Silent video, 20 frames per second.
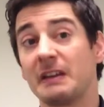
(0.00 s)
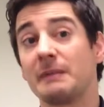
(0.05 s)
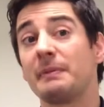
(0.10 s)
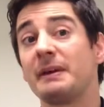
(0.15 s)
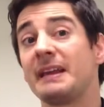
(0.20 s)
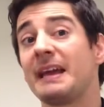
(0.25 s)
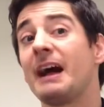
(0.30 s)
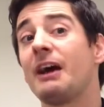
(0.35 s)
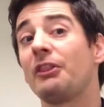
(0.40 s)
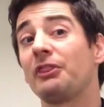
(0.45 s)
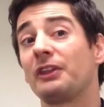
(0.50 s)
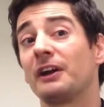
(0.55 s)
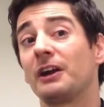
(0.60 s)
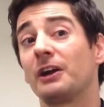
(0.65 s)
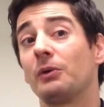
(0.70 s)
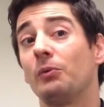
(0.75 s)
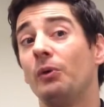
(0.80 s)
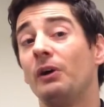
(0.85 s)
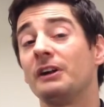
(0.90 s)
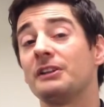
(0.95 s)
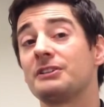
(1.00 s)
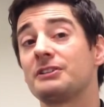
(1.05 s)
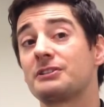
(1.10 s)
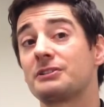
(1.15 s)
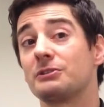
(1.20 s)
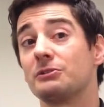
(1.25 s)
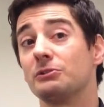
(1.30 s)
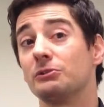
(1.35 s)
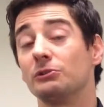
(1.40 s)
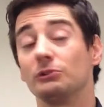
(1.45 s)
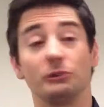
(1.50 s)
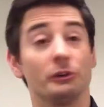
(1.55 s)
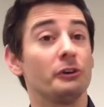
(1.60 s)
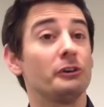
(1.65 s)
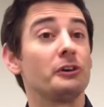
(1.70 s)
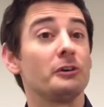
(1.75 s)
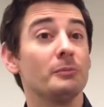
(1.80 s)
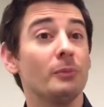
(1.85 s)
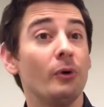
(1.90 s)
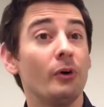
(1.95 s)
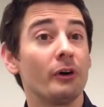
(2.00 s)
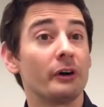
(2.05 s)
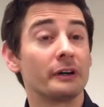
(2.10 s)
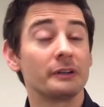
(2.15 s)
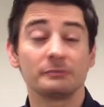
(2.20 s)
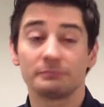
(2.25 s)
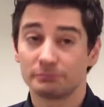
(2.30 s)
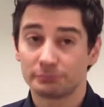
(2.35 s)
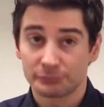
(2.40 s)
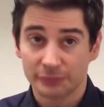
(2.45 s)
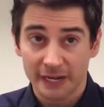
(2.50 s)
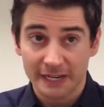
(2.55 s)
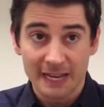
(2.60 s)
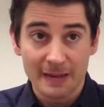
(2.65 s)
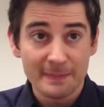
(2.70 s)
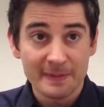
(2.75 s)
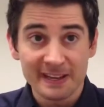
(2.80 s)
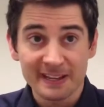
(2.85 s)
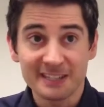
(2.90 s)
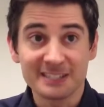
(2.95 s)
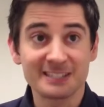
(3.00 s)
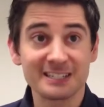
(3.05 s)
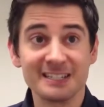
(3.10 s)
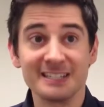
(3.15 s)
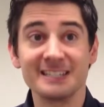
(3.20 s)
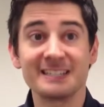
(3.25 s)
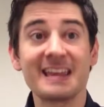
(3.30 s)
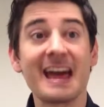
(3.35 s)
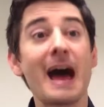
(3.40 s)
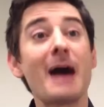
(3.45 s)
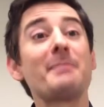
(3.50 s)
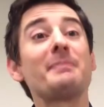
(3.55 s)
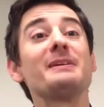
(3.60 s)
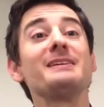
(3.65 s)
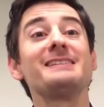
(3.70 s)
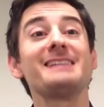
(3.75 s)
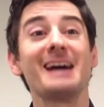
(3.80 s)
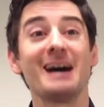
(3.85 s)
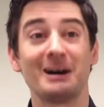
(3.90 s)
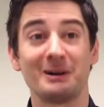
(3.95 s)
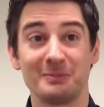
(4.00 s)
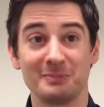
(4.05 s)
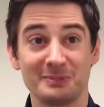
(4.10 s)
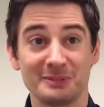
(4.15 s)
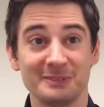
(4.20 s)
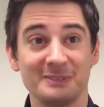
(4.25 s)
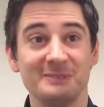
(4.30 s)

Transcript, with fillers: if anybody out there wants to learn more, Brandemix is happy to help.